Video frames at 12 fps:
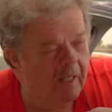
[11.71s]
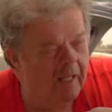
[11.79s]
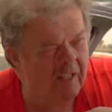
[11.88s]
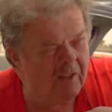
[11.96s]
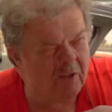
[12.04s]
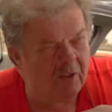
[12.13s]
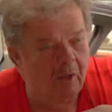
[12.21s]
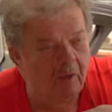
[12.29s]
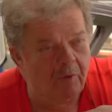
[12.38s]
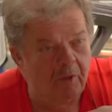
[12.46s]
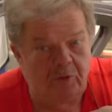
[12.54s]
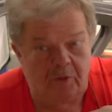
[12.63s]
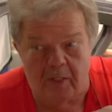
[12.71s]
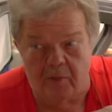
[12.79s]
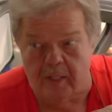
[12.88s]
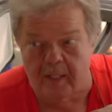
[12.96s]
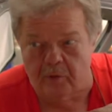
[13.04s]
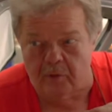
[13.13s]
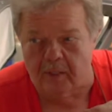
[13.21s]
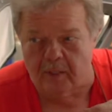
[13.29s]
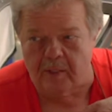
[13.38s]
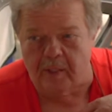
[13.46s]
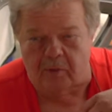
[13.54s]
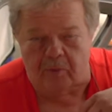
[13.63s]
And so this is a
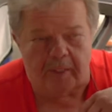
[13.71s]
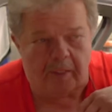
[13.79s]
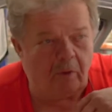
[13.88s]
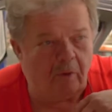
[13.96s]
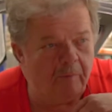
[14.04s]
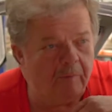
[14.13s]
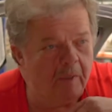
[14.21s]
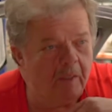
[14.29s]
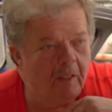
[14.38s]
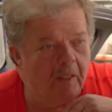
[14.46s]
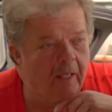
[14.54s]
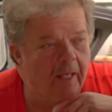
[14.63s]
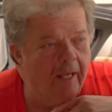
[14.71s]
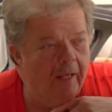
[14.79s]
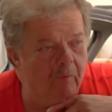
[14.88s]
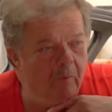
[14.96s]
63 coupe, and